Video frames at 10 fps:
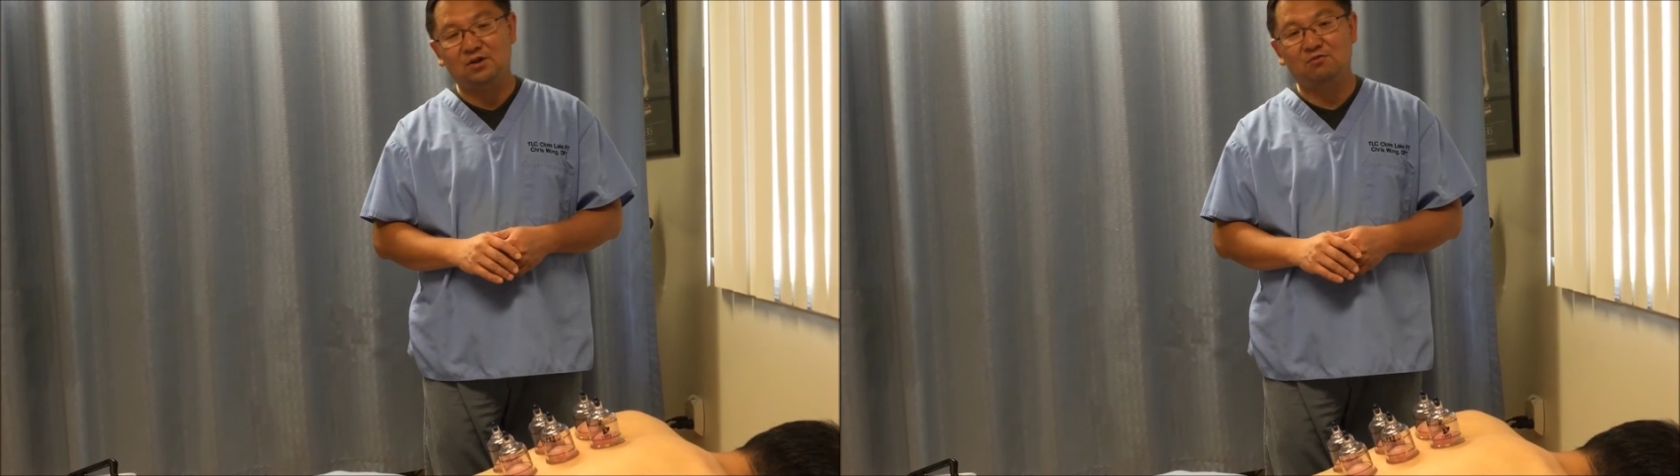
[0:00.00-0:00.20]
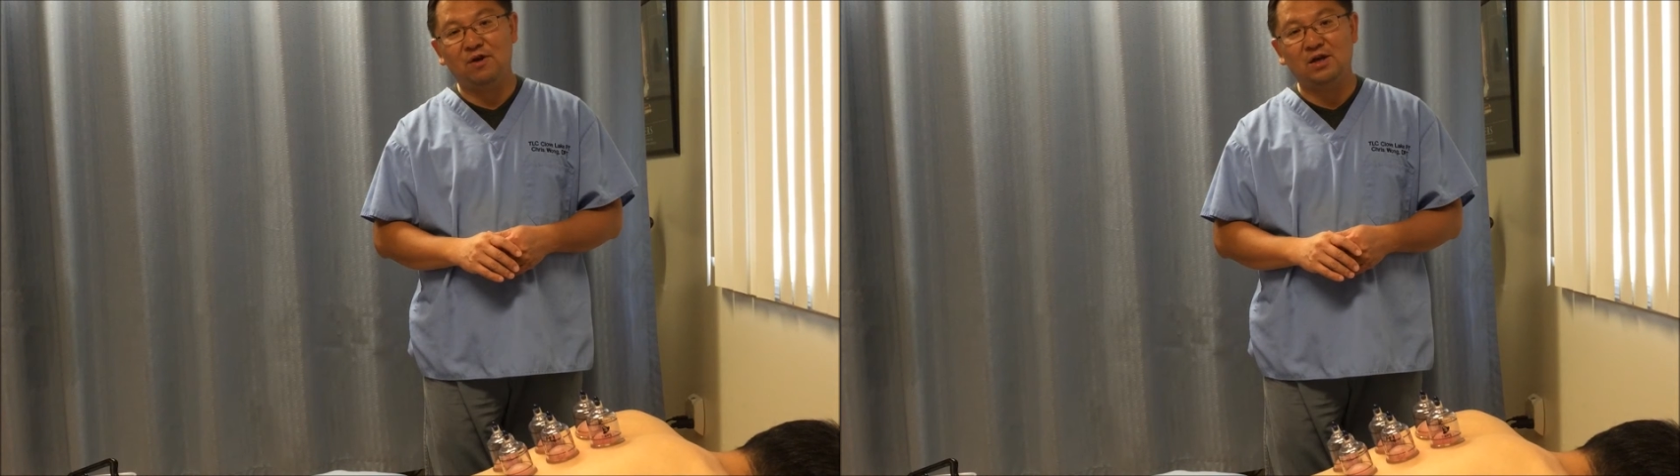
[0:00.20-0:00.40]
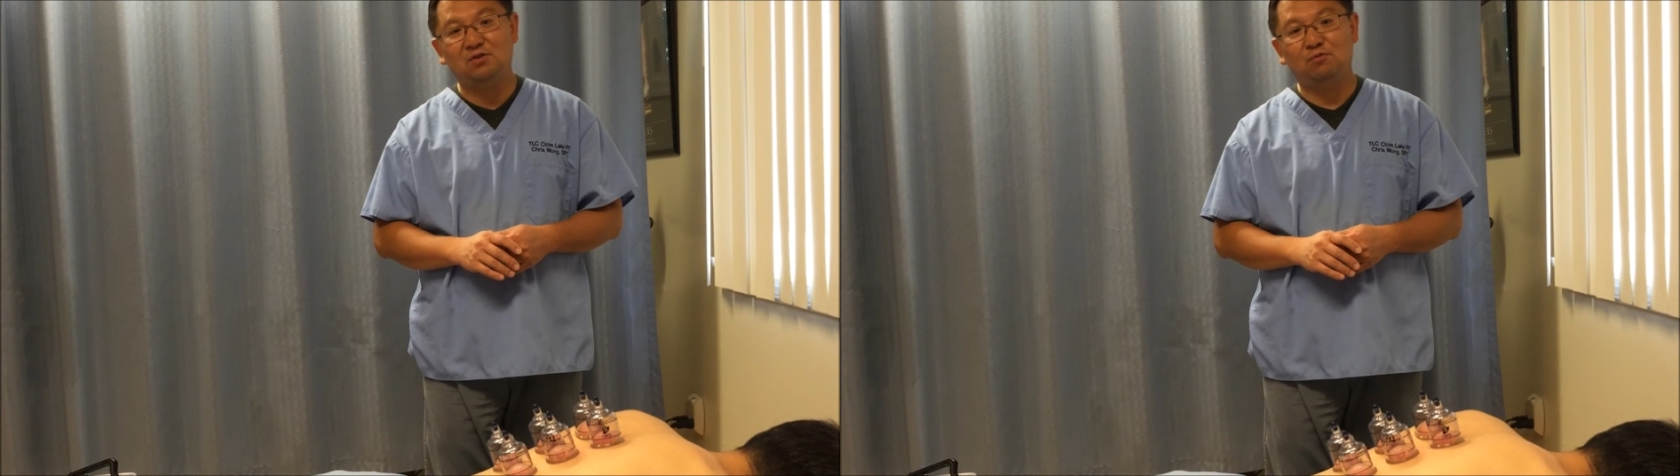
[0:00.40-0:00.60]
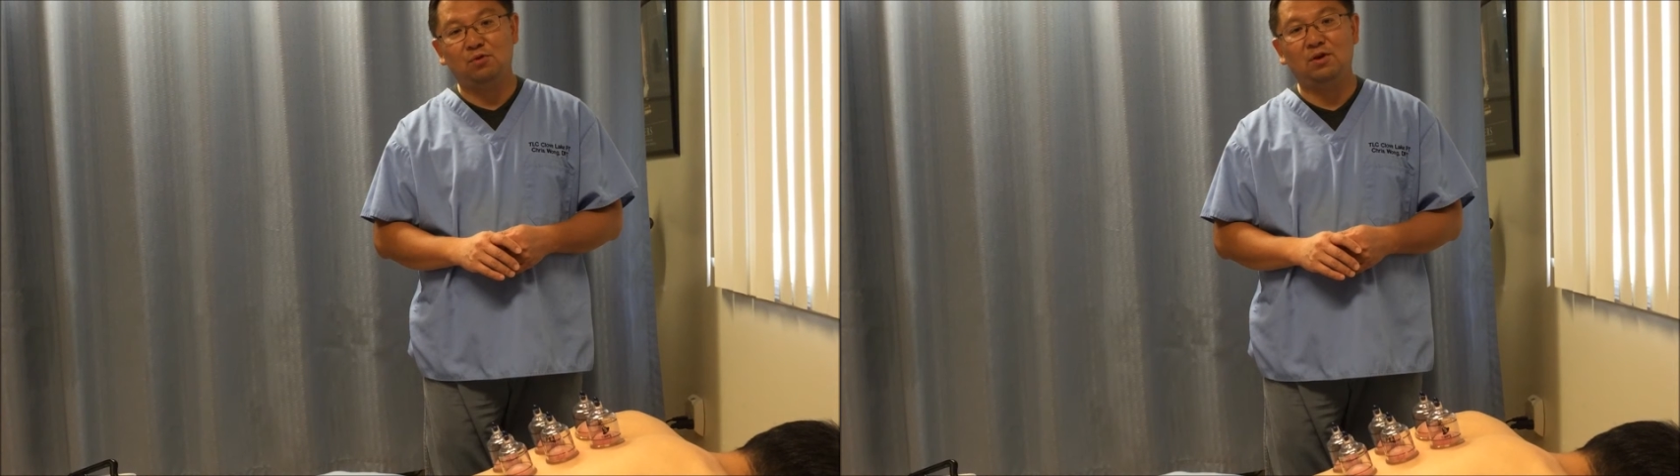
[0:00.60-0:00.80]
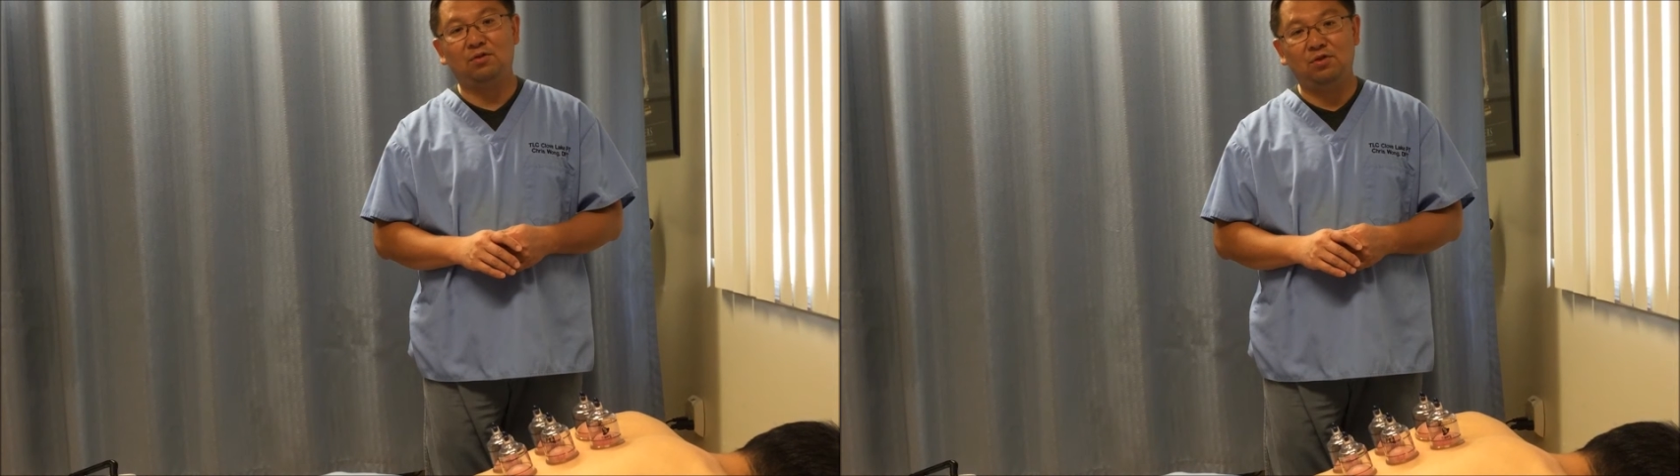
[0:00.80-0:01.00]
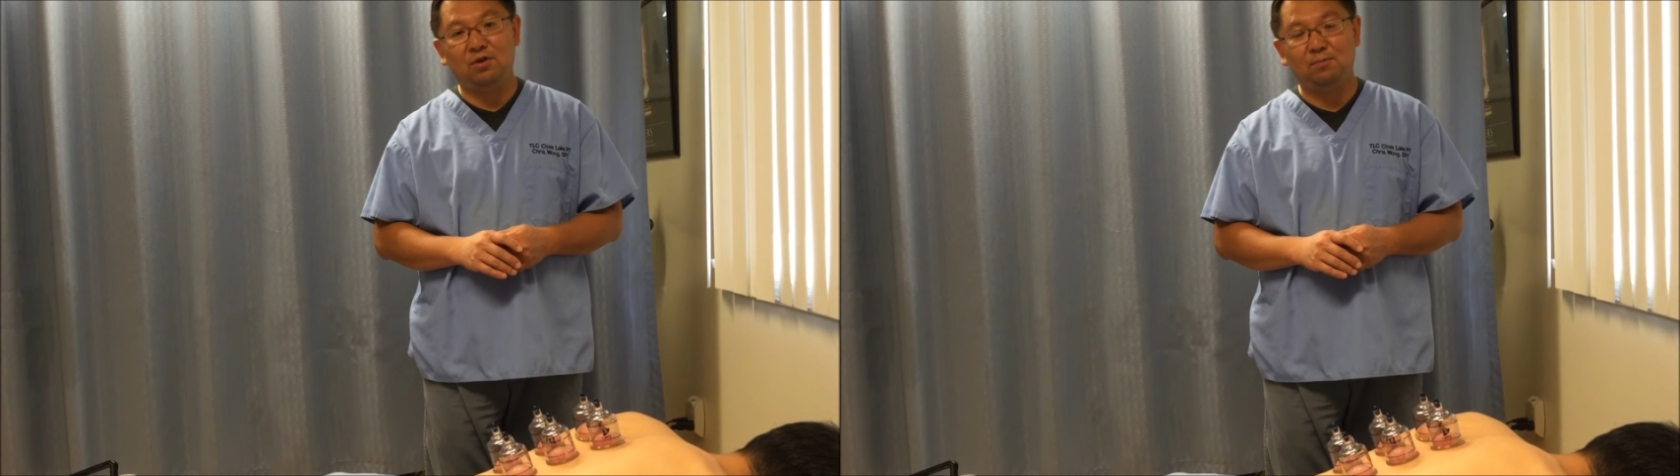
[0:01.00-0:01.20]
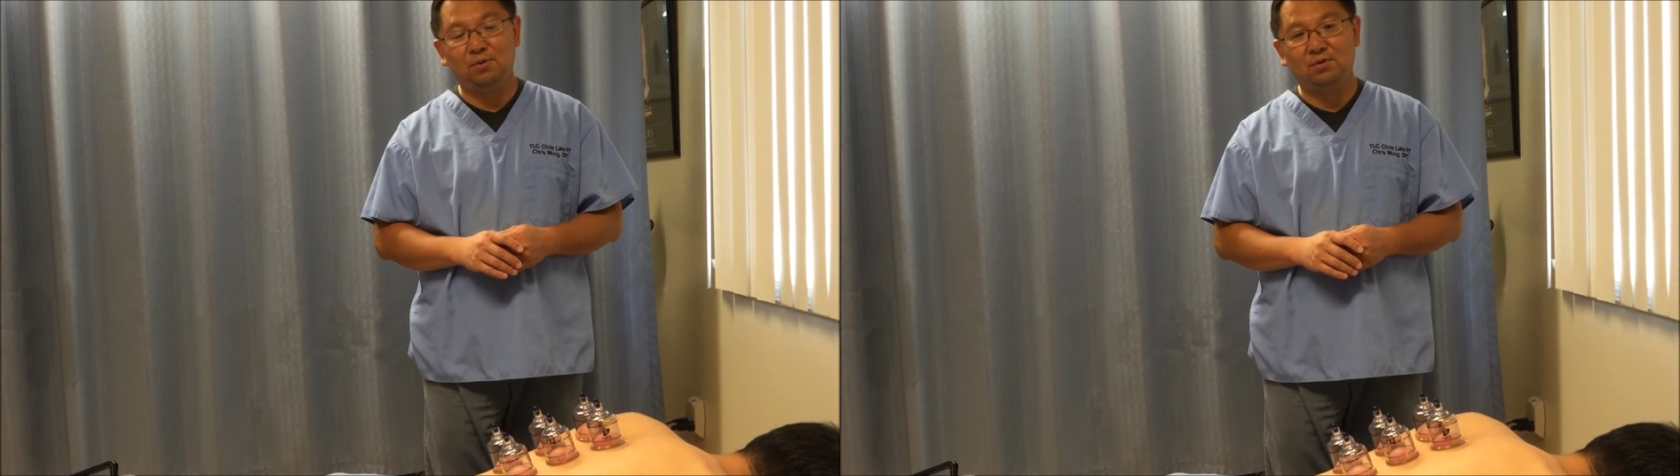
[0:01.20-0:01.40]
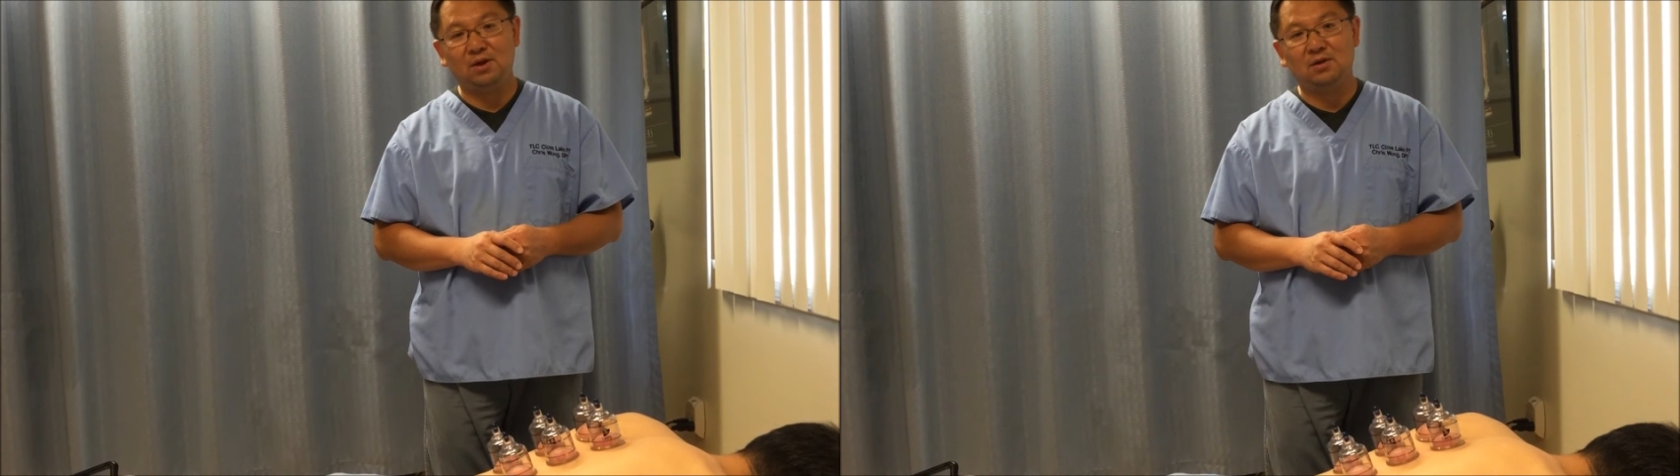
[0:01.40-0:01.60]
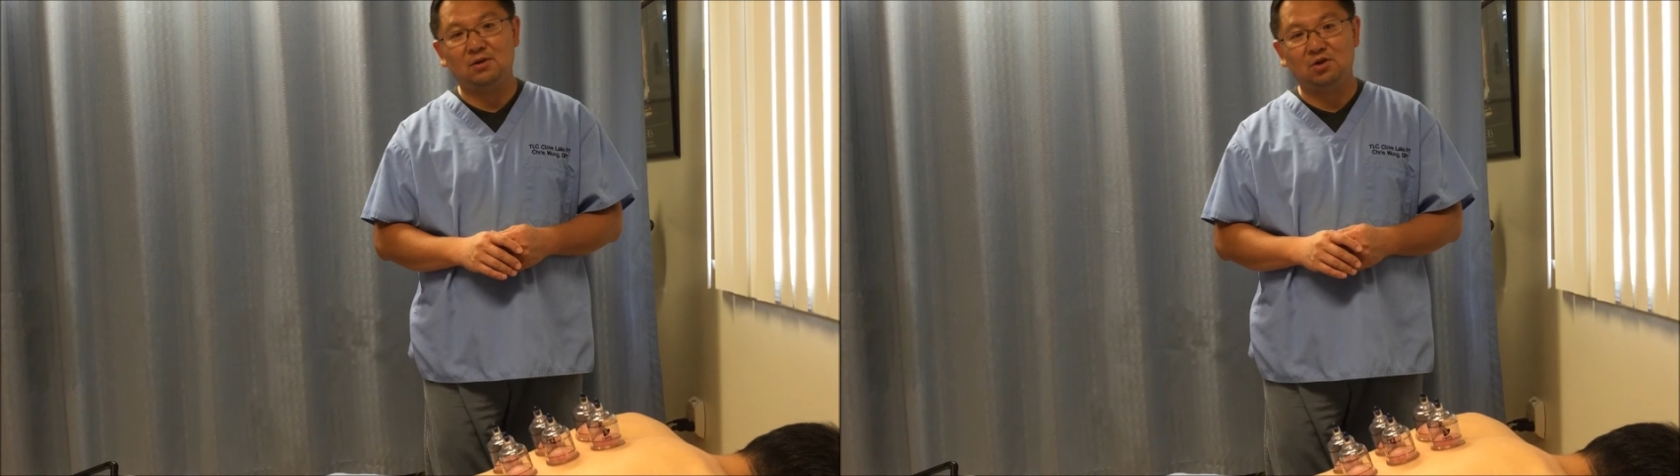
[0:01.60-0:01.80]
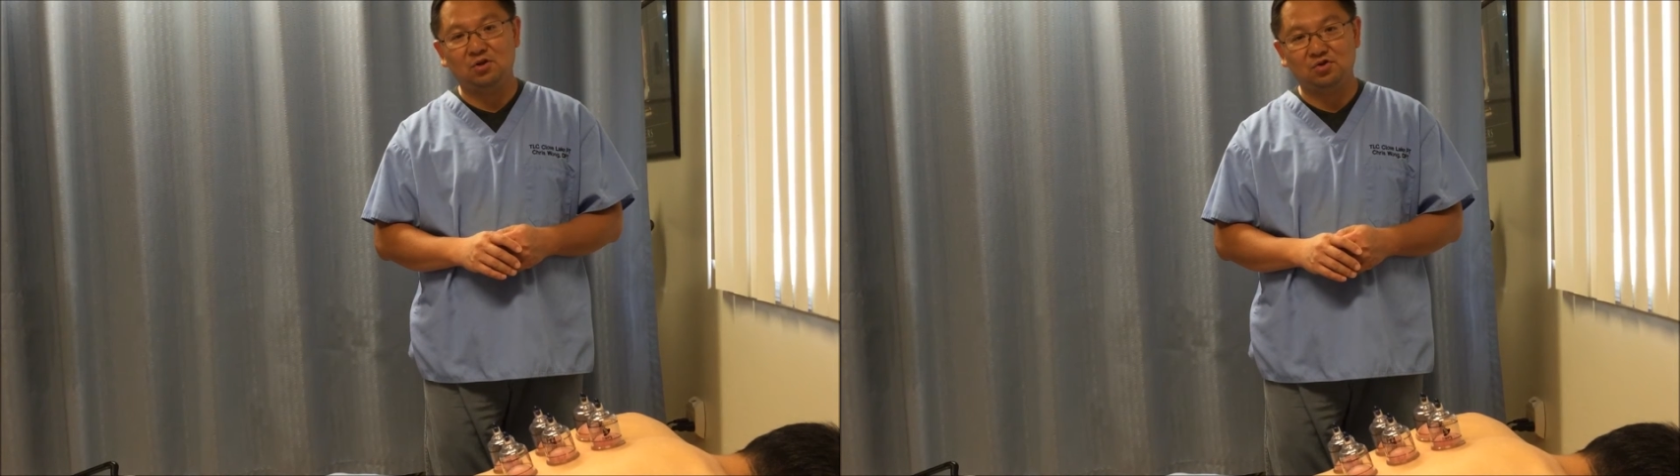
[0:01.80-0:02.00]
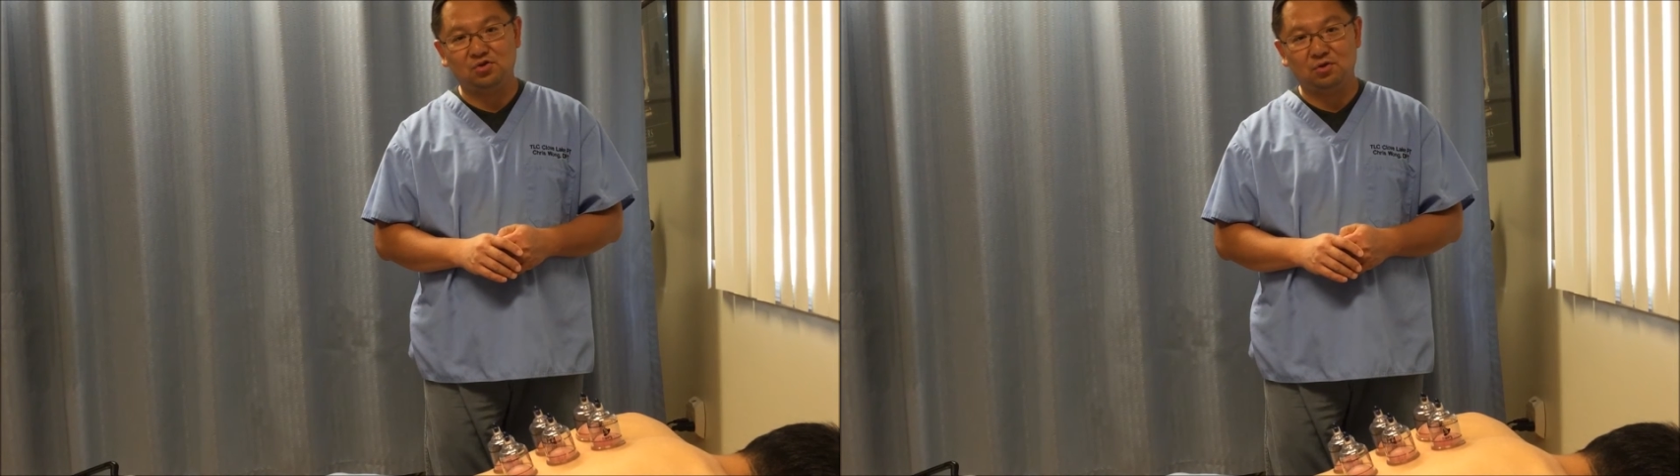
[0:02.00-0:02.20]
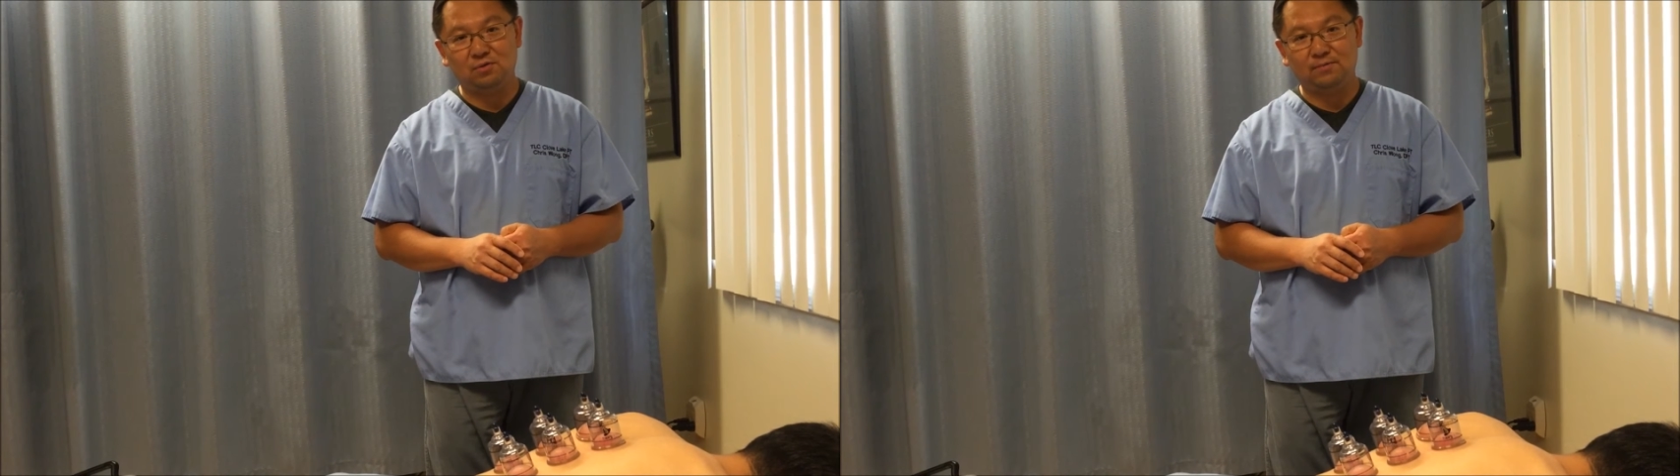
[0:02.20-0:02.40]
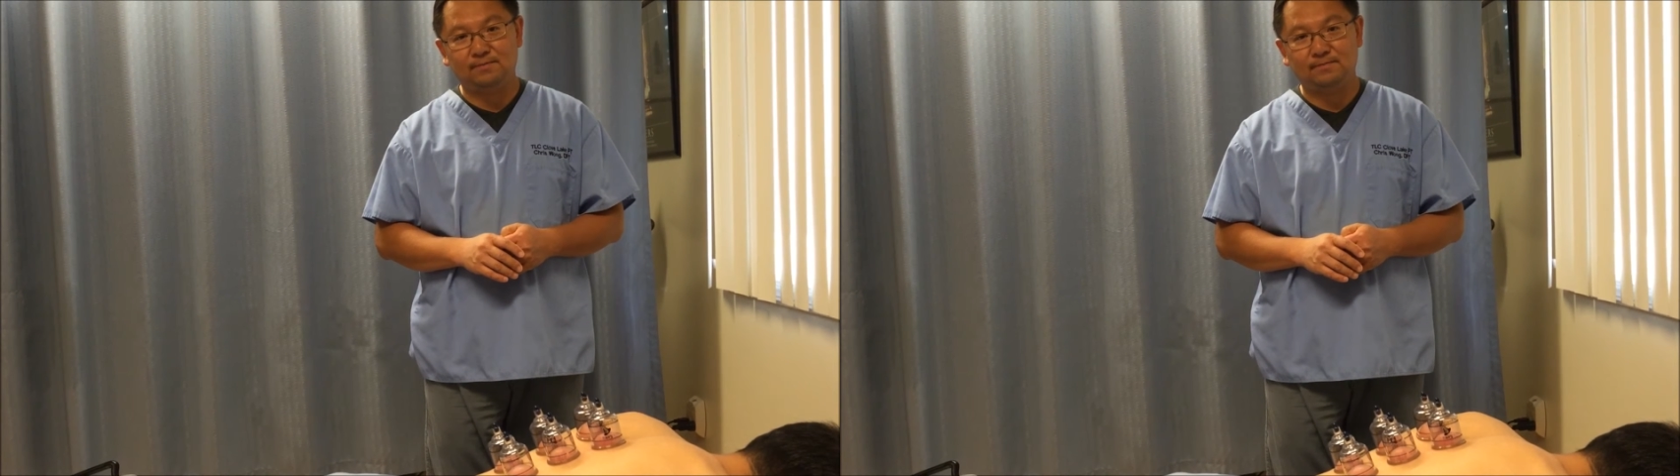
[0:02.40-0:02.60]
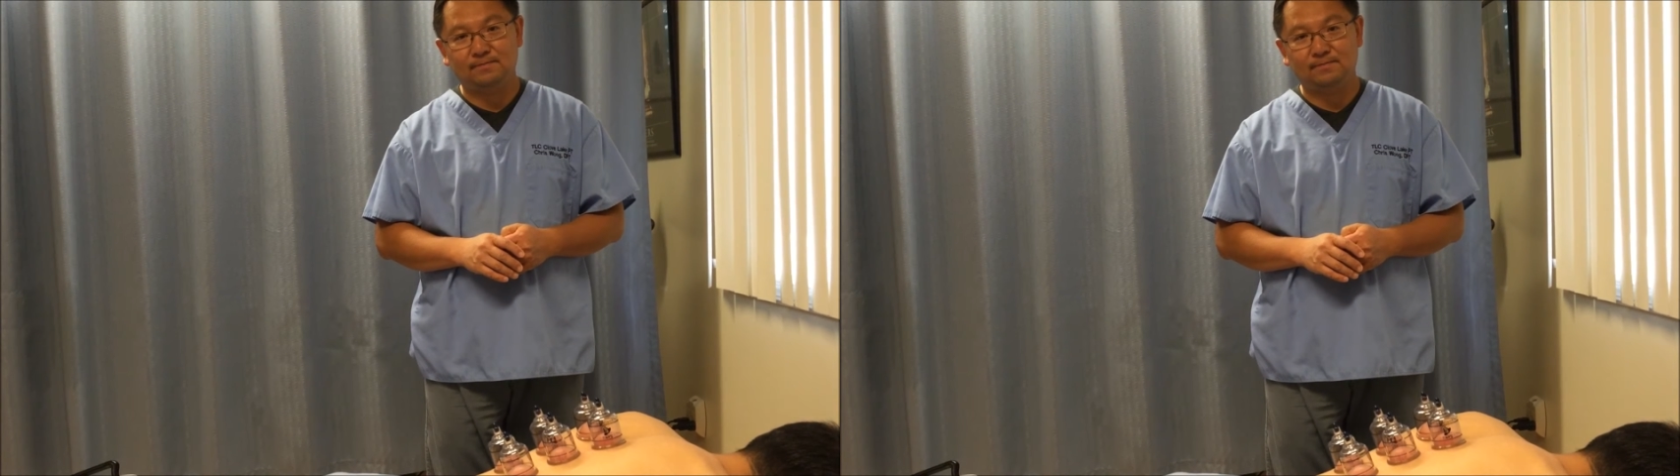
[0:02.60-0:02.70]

as far as for the therapeutic concern.